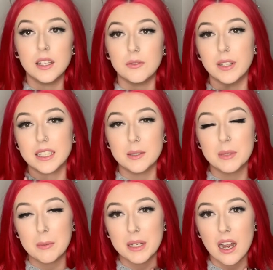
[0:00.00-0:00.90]
Victim
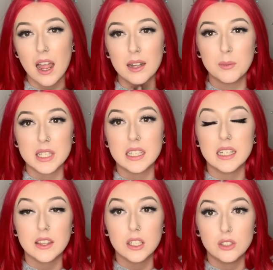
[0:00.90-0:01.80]
number 9 was
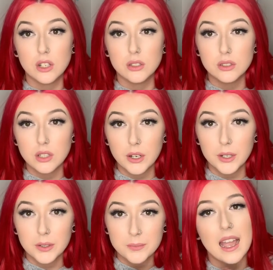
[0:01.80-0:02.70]
another John
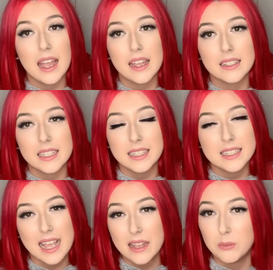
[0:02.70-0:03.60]
Doe, and his
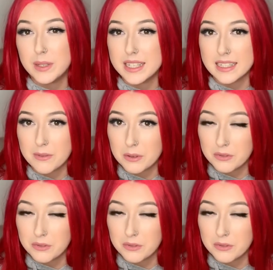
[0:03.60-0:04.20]
head was never